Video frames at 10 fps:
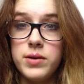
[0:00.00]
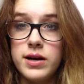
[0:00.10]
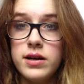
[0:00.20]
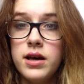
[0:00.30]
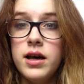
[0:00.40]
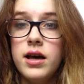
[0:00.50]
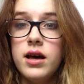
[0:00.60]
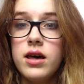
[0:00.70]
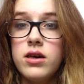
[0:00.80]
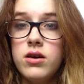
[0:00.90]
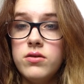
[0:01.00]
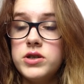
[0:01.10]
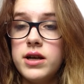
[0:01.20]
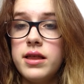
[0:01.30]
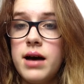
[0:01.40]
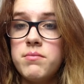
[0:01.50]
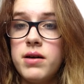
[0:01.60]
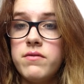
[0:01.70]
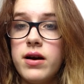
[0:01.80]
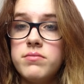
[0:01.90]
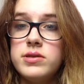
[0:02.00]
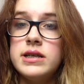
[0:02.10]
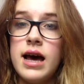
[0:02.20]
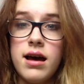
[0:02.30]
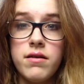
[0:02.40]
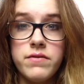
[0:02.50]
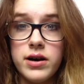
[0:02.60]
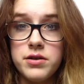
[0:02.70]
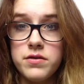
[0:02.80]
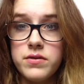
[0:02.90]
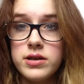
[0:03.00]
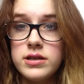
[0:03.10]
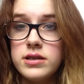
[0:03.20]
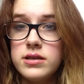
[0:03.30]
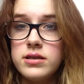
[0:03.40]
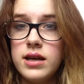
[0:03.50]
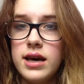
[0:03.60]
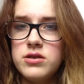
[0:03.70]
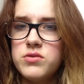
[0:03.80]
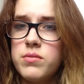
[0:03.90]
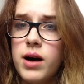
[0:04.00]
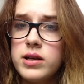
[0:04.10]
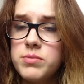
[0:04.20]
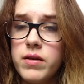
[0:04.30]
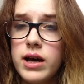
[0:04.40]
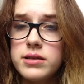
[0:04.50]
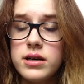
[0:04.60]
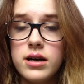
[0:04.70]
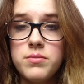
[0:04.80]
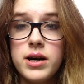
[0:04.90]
But usually that month I'm terrified of, because it just reminds me of that time,